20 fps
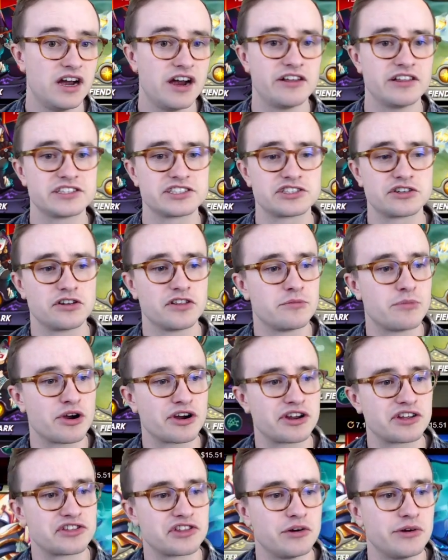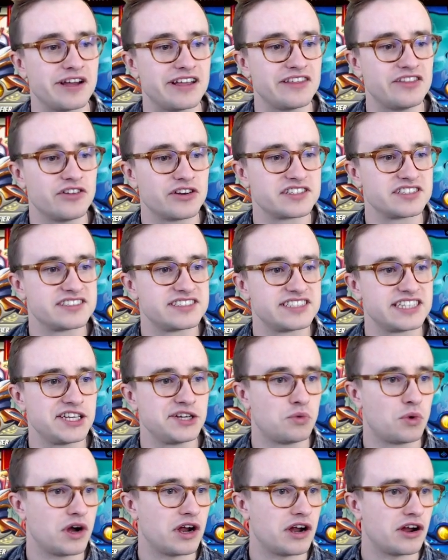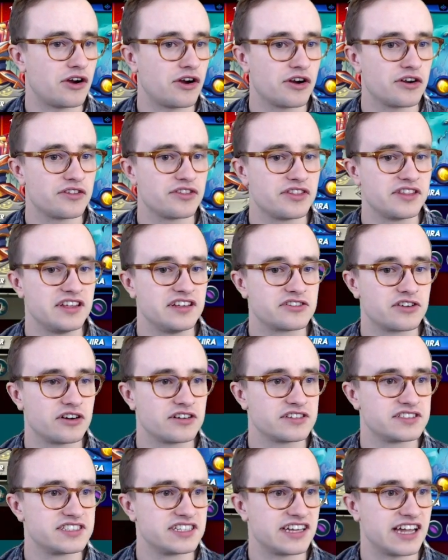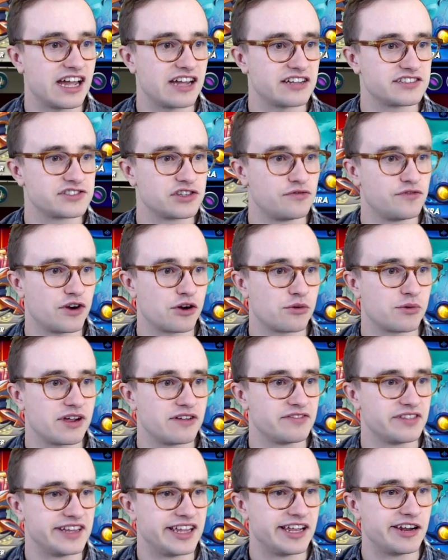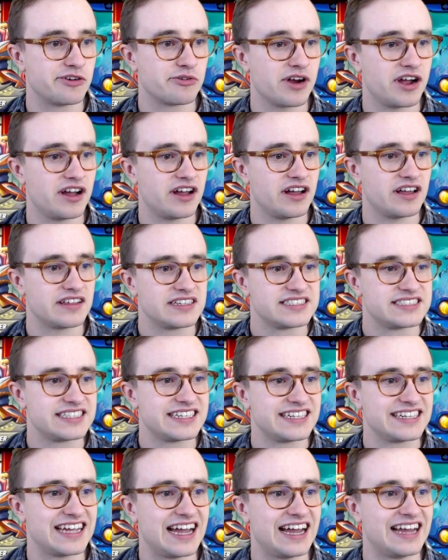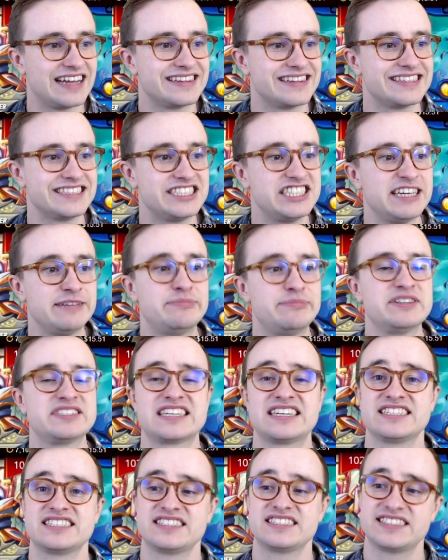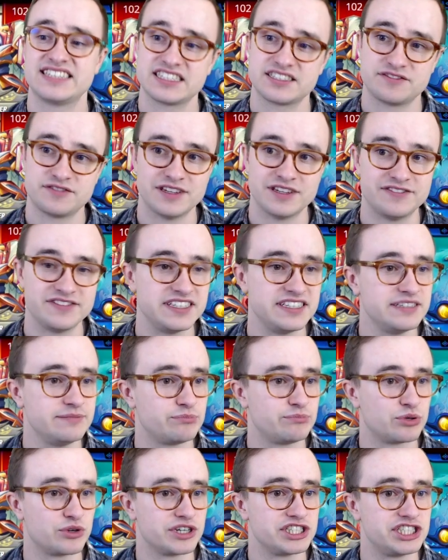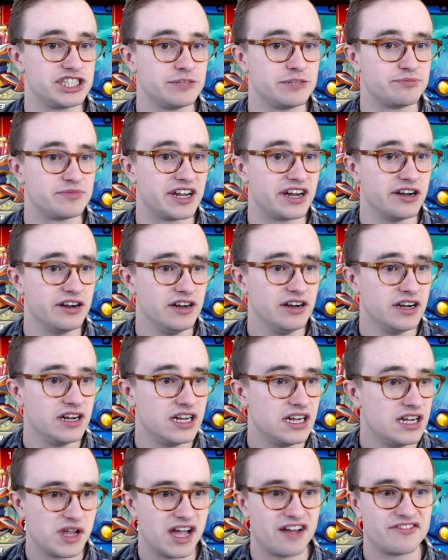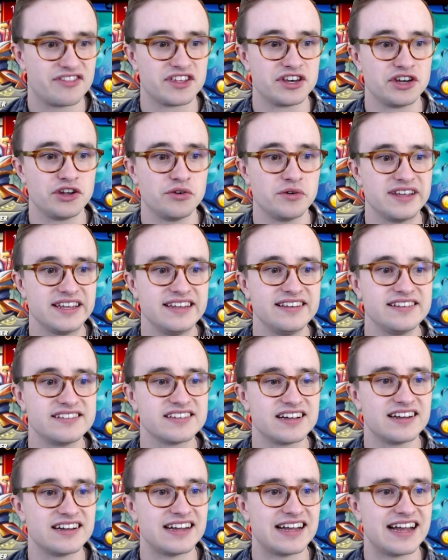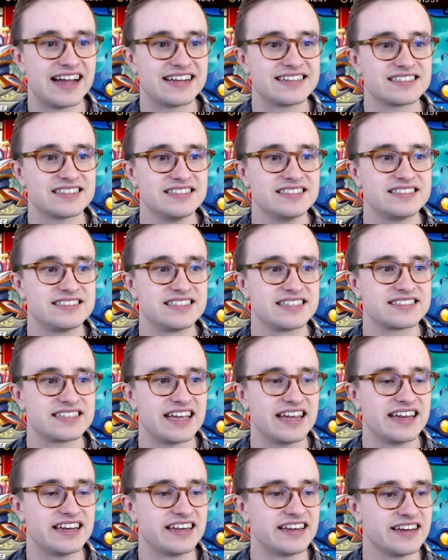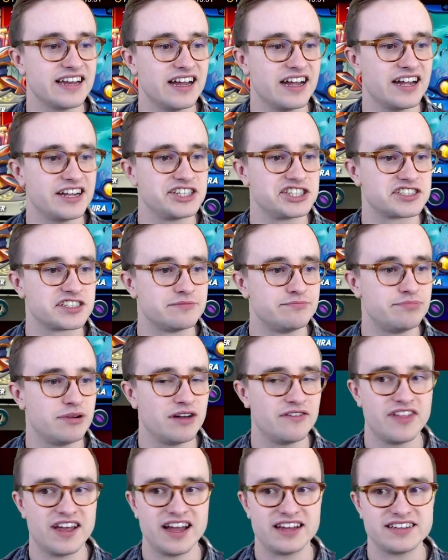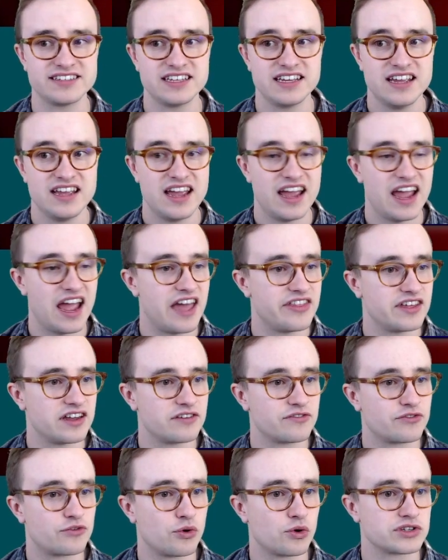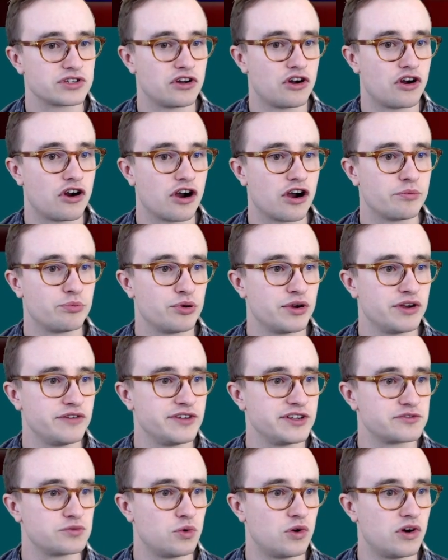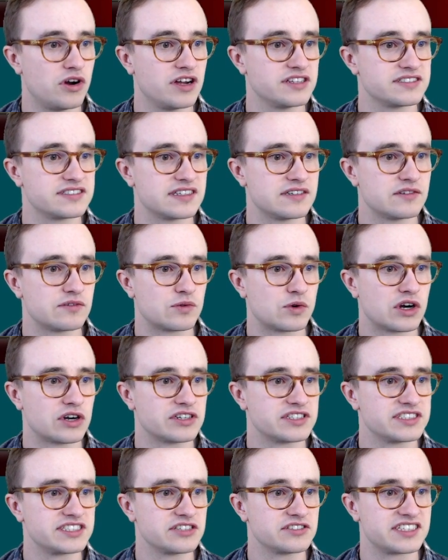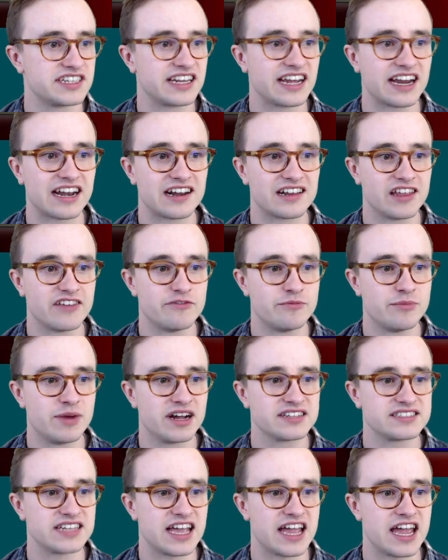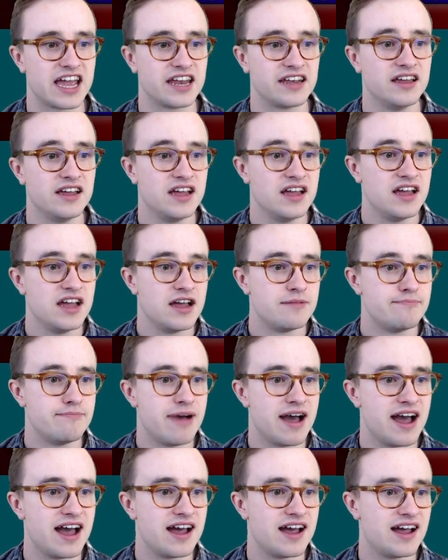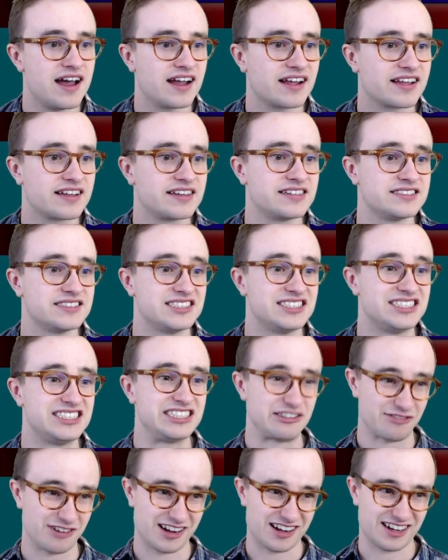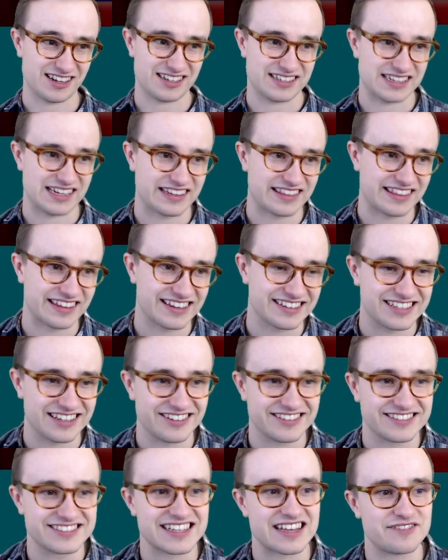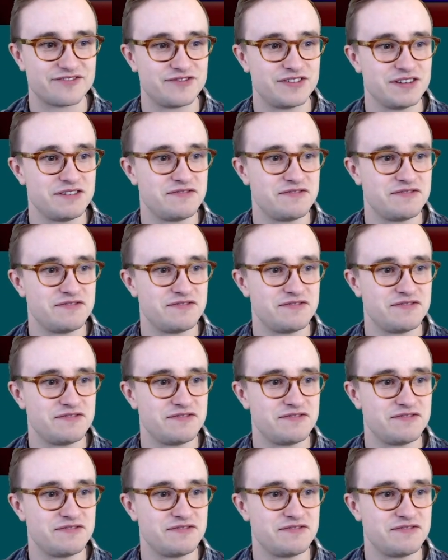All right, let's go to the market though and look to see what are these cards sitting at. So far we have Lira sitting at the cheapest at 650, pretty cheap there. We have the new Iza at 689, just above that. And then of course our previous ones are still sitting at 11 bucks, and Bakjira, I think is how you say that,